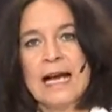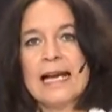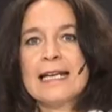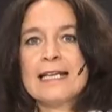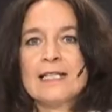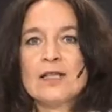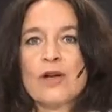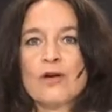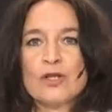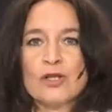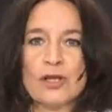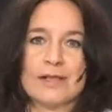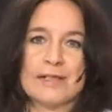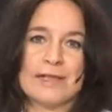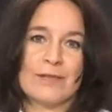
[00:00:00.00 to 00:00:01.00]
And it's not
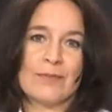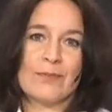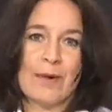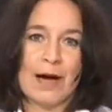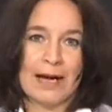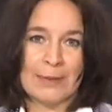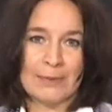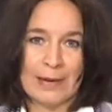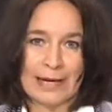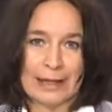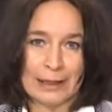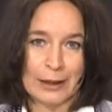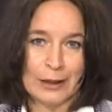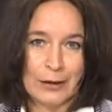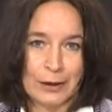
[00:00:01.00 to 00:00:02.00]
just my
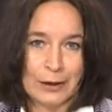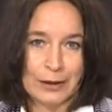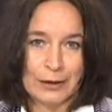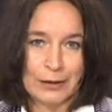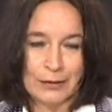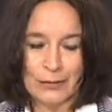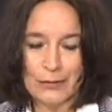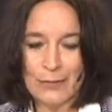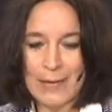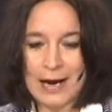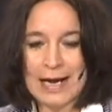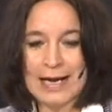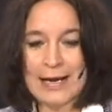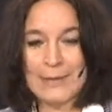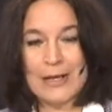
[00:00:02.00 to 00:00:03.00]
bad luck or
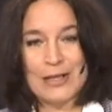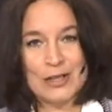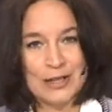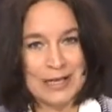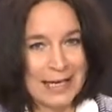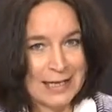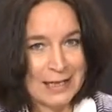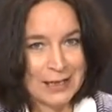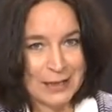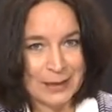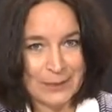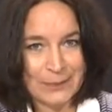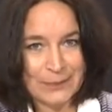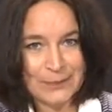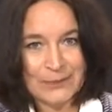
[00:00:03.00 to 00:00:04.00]
my
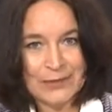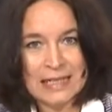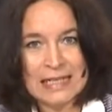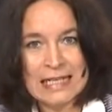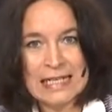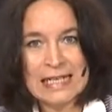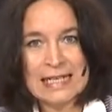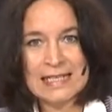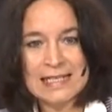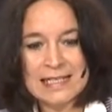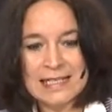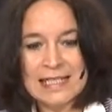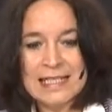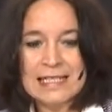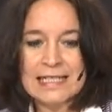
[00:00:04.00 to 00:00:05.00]
imagination.
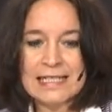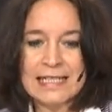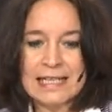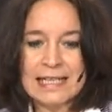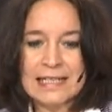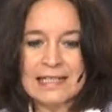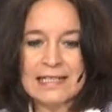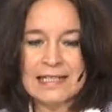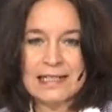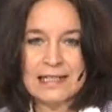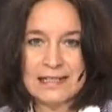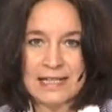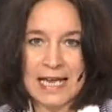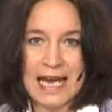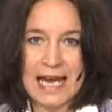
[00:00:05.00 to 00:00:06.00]
Statistics
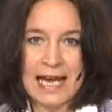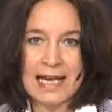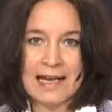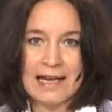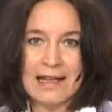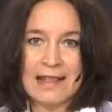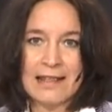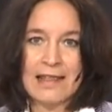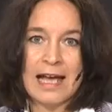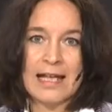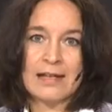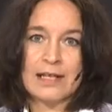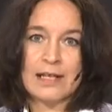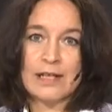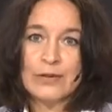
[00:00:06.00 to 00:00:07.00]
say
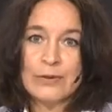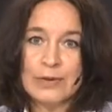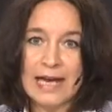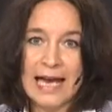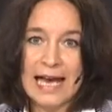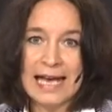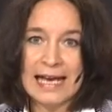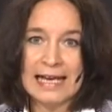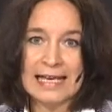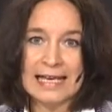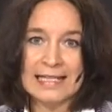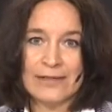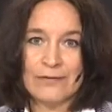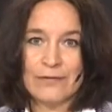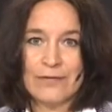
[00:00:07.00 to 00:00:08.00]
that the UK
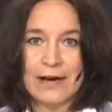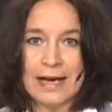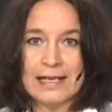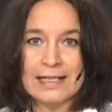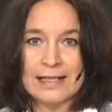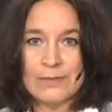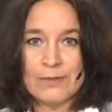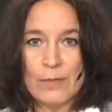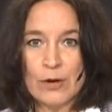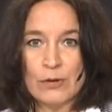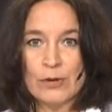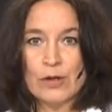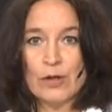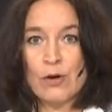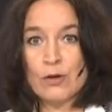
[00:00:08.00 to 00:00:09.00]
is in fact the
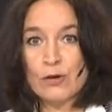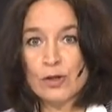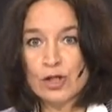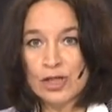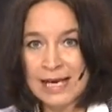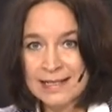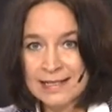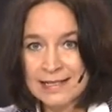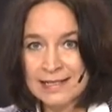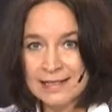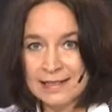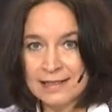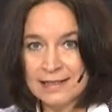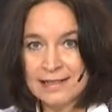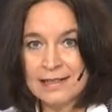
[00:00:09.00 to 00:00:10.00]
most
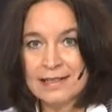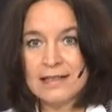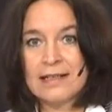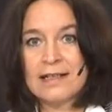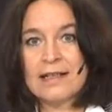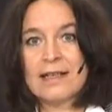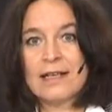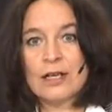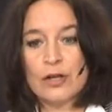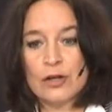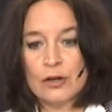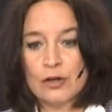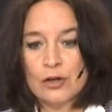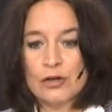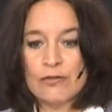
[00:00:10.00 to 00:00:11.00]
congested
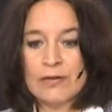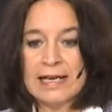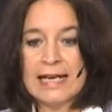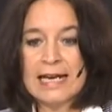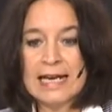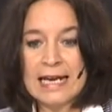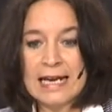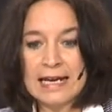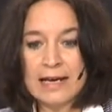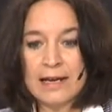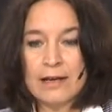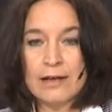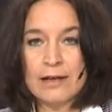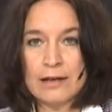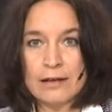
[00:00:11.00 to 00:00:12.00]
country
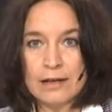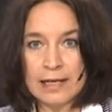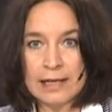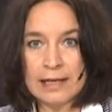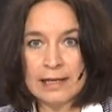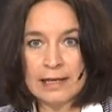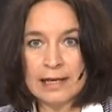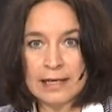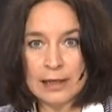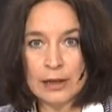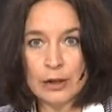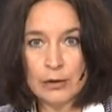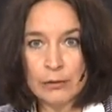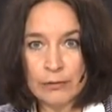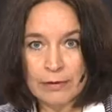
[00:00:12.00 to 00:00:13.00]
in the in
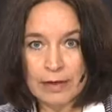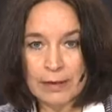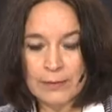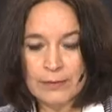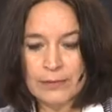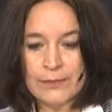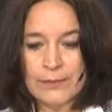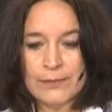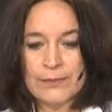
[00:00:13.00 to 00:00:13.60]
Europe.